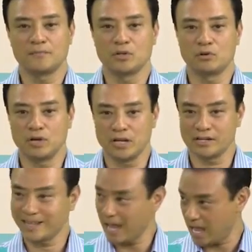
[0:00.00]
you're in
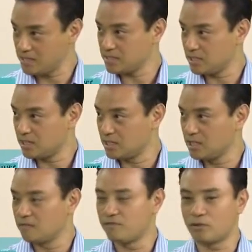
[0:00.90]
a cast
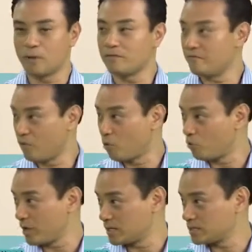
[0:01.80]
for about 4
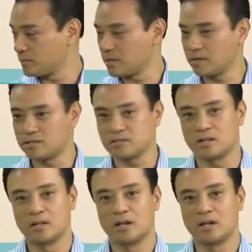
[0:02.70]
weeks because